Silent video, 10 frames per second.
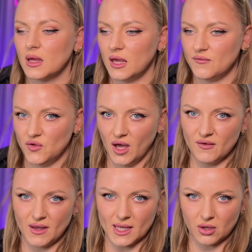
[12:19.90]
If you
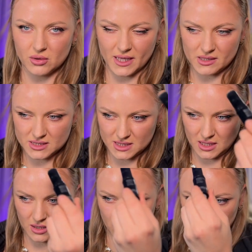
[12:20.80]
have
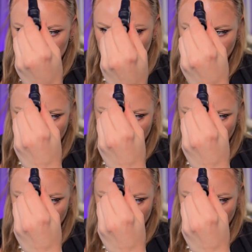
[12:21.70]
angularity on your